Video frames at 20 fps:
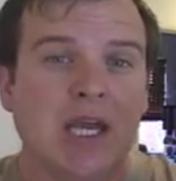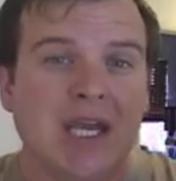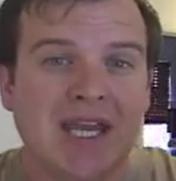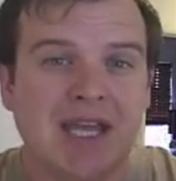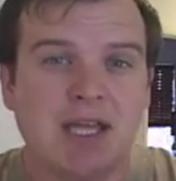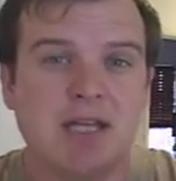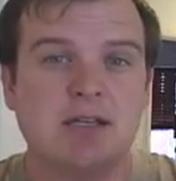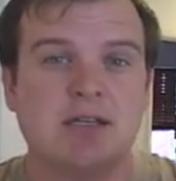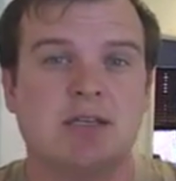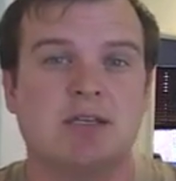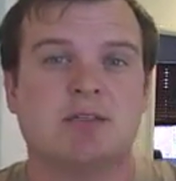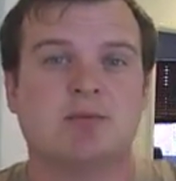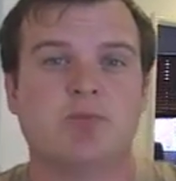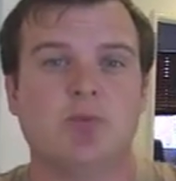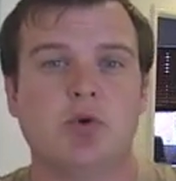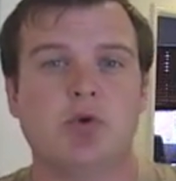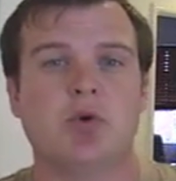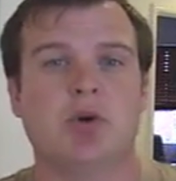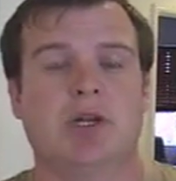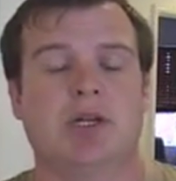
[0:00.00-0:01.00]
in the
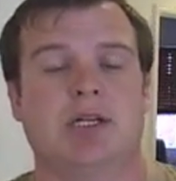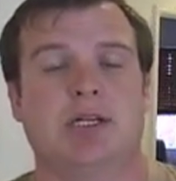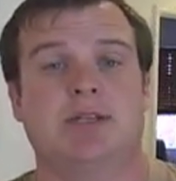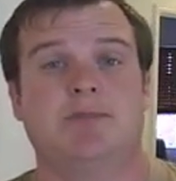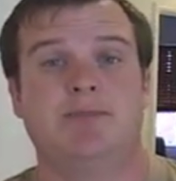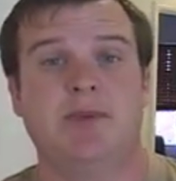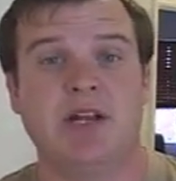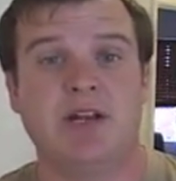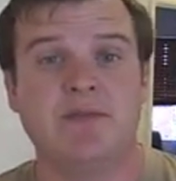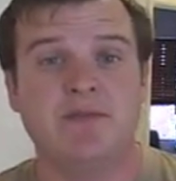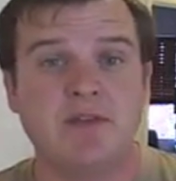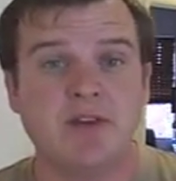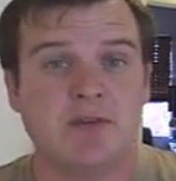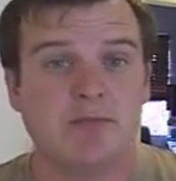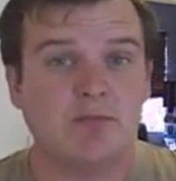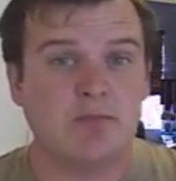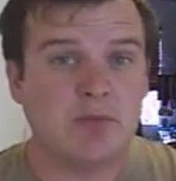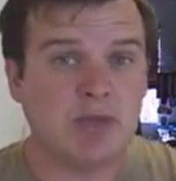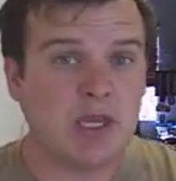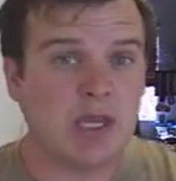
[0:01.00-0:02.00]
sport, and it's benefited
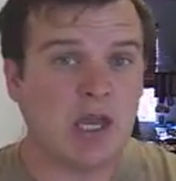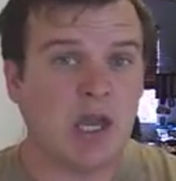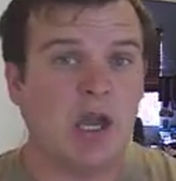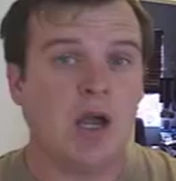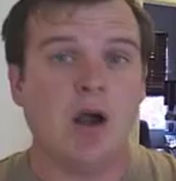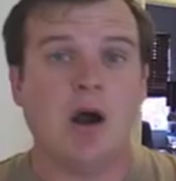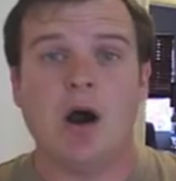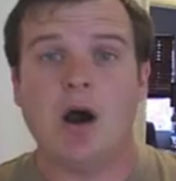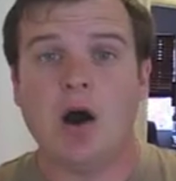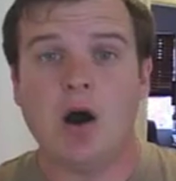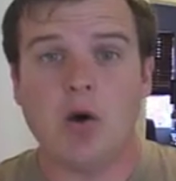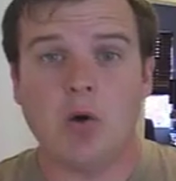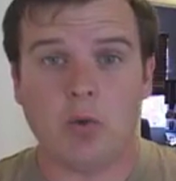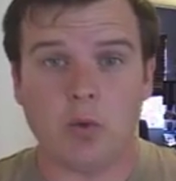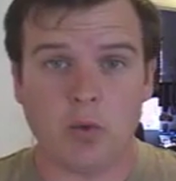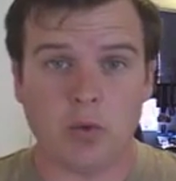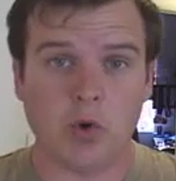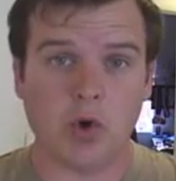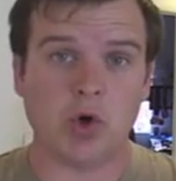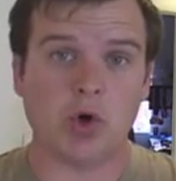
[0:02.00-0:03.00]
me a
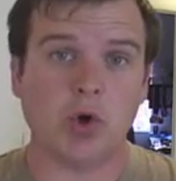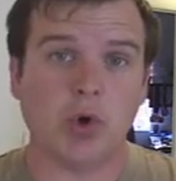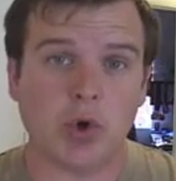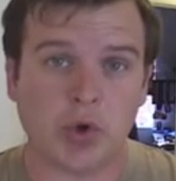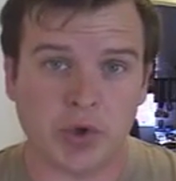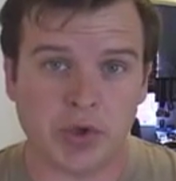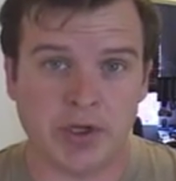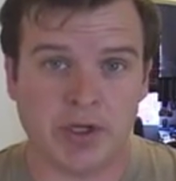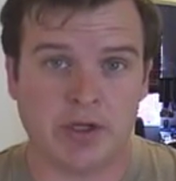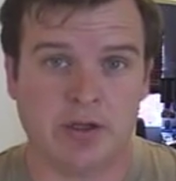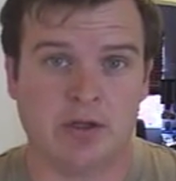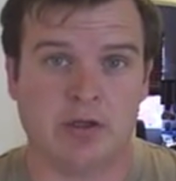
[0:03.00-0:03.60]
world.